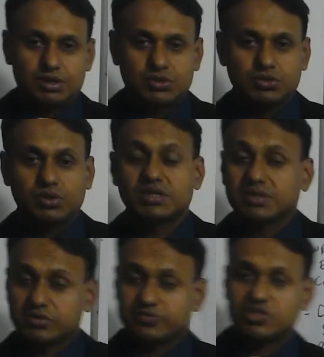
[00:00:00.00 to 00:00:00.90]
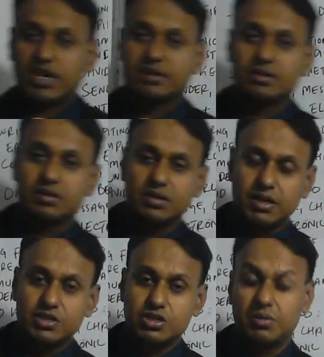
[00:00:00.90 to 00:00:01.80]
So in terms of channel,
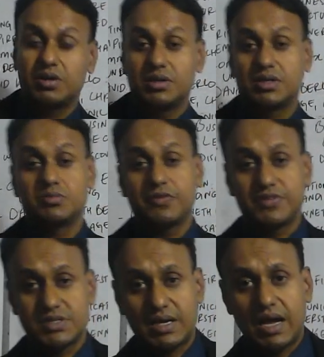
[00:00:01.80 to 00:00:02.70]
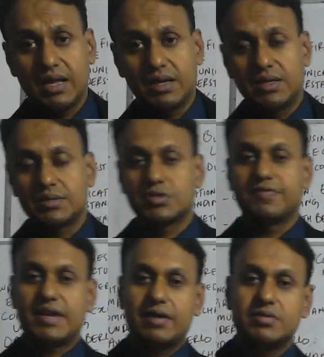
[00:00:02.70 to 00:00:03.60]
in terms of style, in terms of
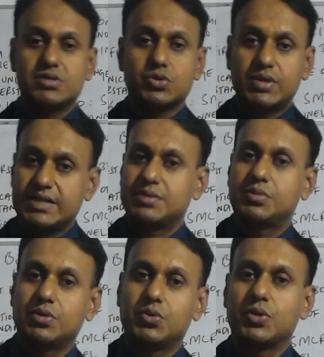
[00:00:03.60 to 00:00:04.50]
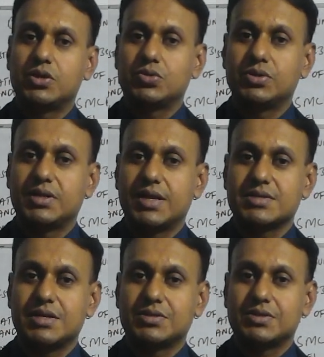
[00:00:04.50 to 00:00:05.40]
level, so that's something we want to do in the next
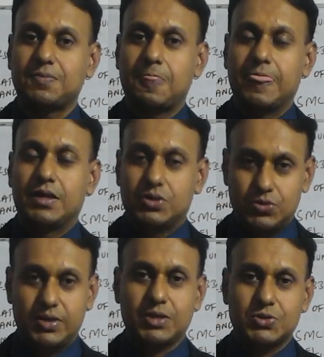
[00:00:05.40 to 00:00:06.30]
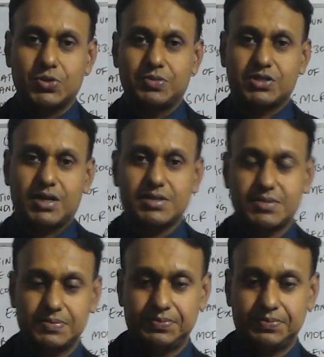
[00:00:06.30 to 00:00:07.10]
lecture. So thank you so much, guys.